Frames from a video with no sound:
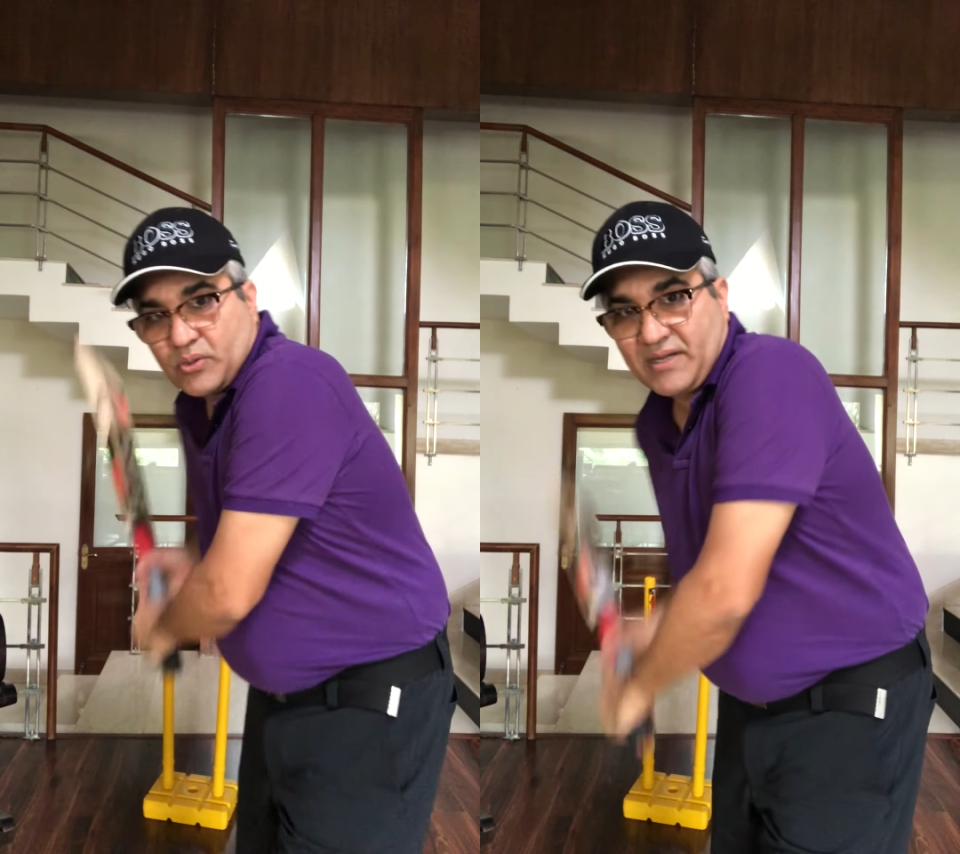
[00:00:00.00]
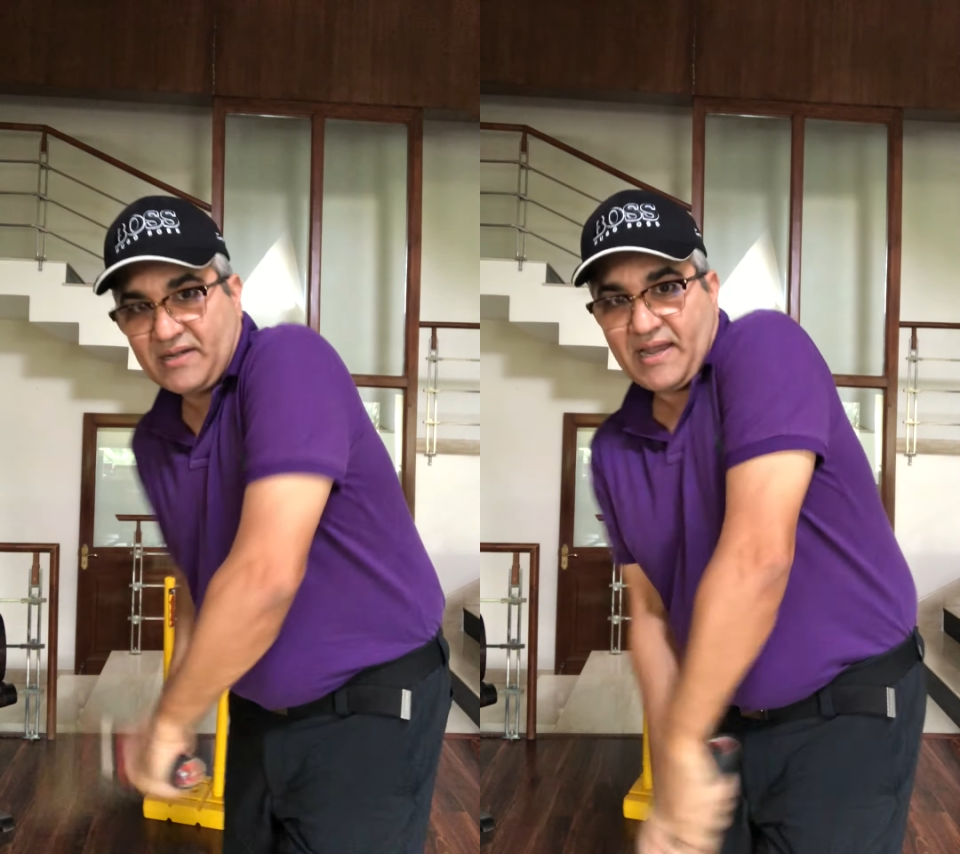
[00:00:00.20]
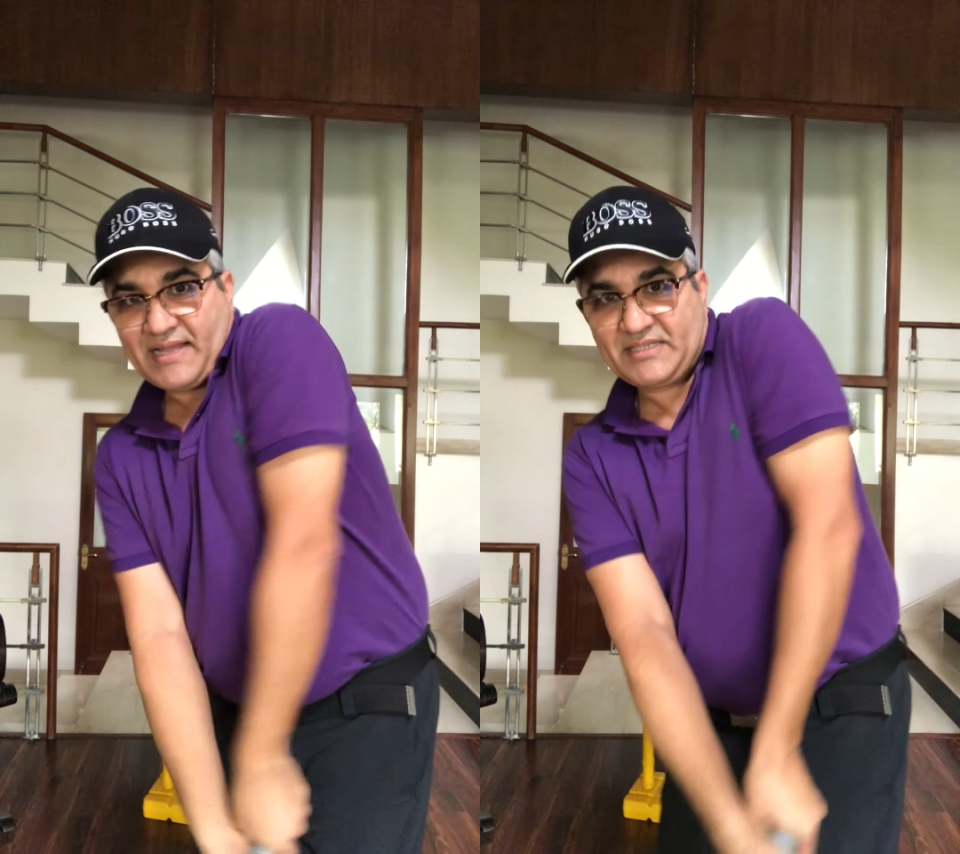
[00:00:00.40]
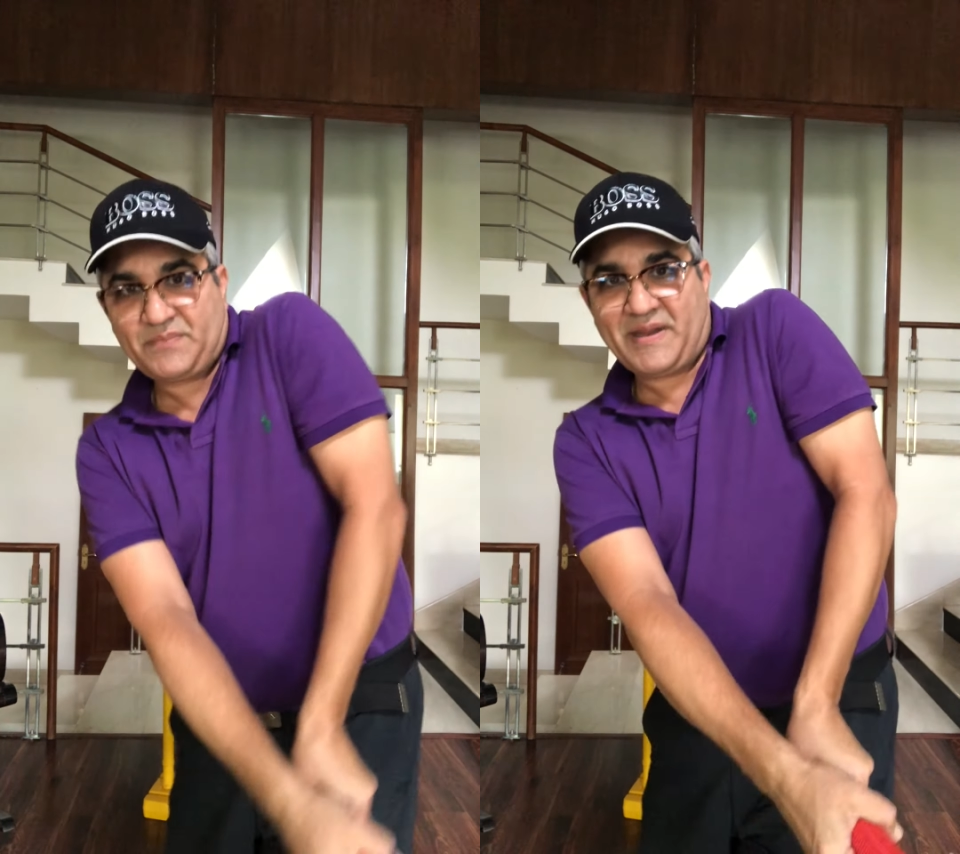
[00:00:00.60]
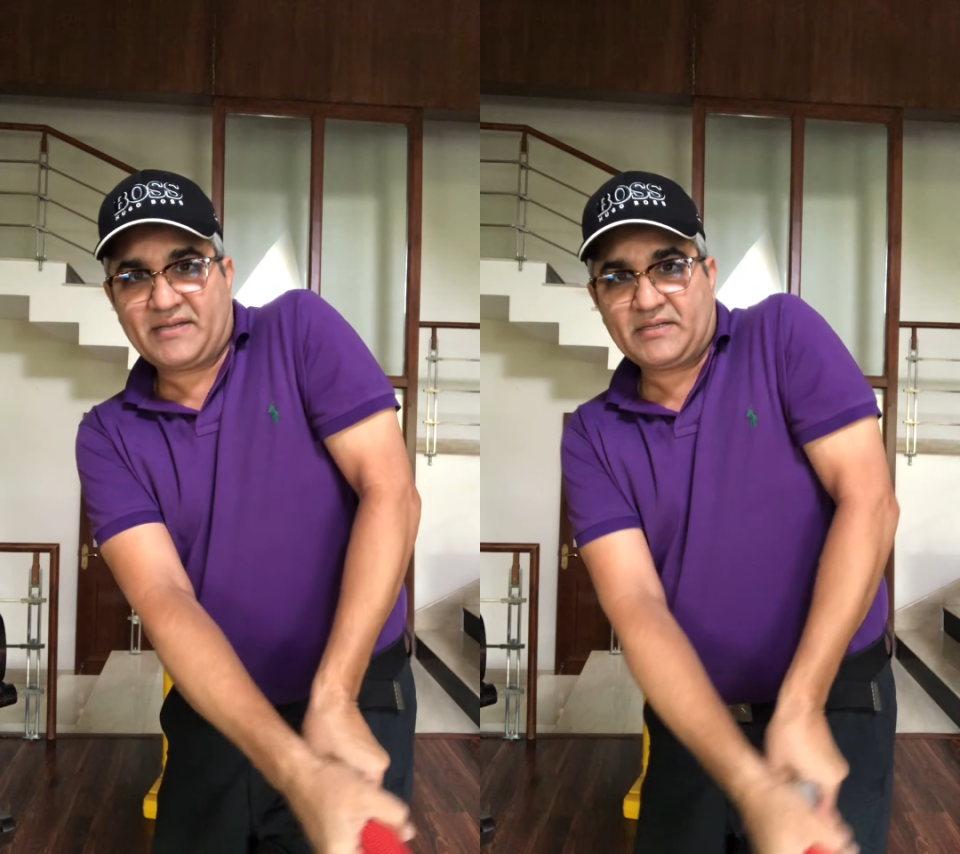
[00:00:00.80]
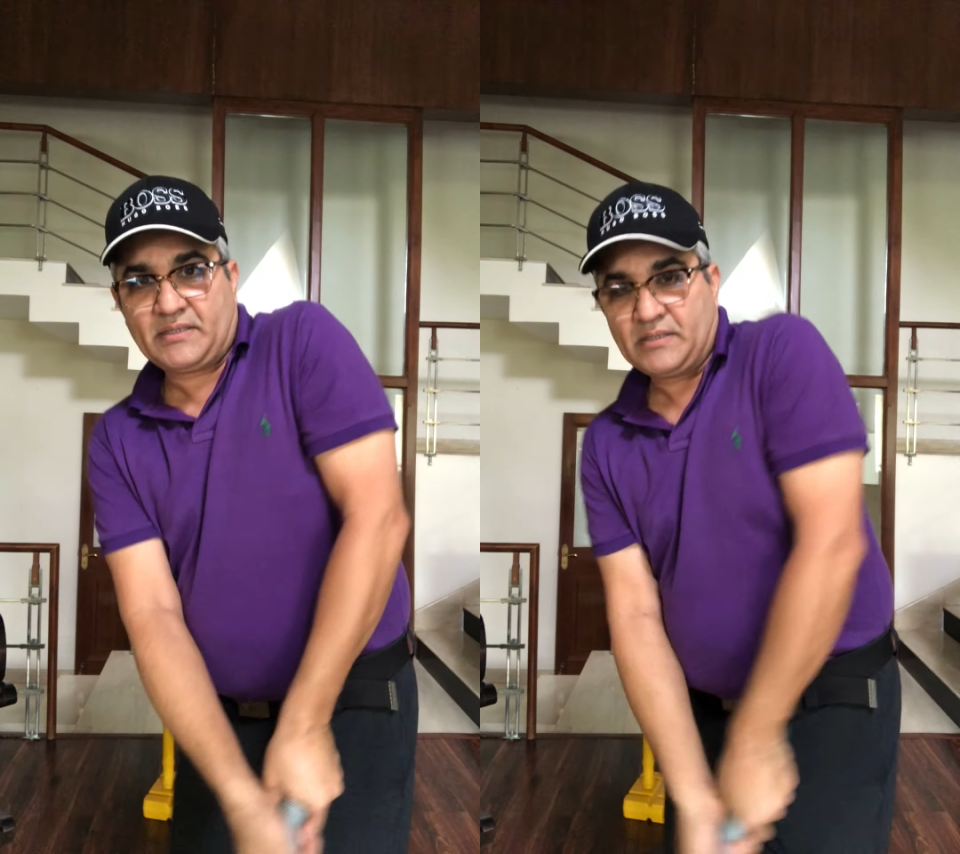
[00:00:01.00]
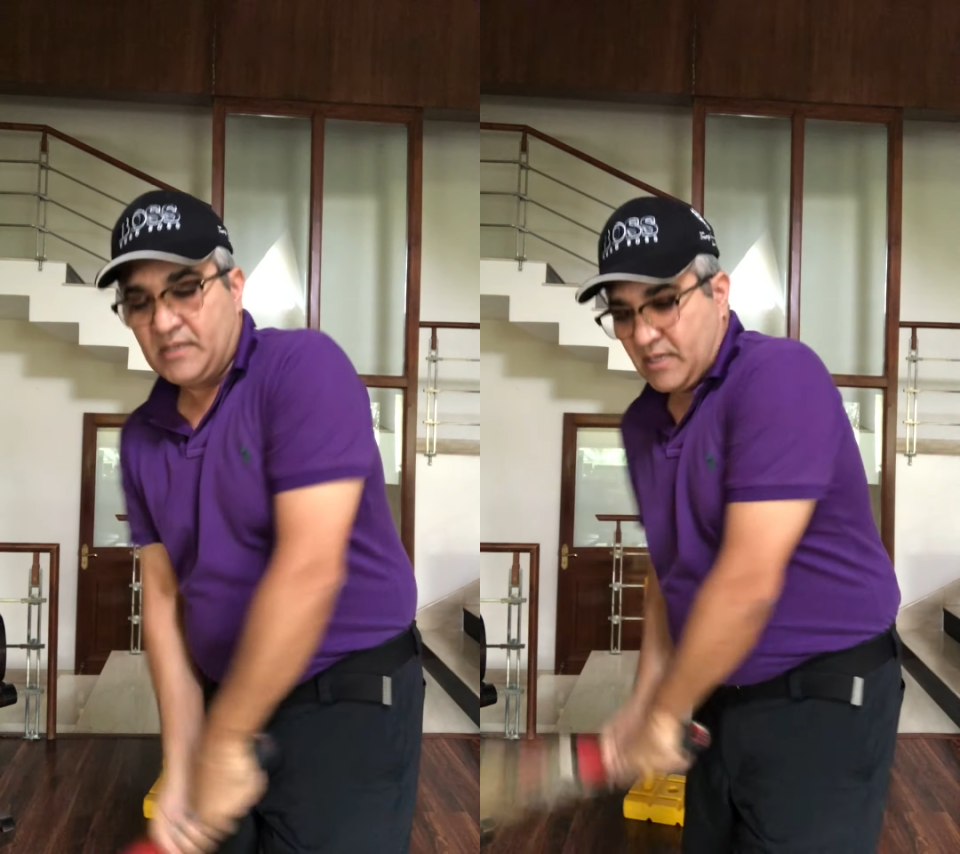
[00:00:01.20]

can glance better.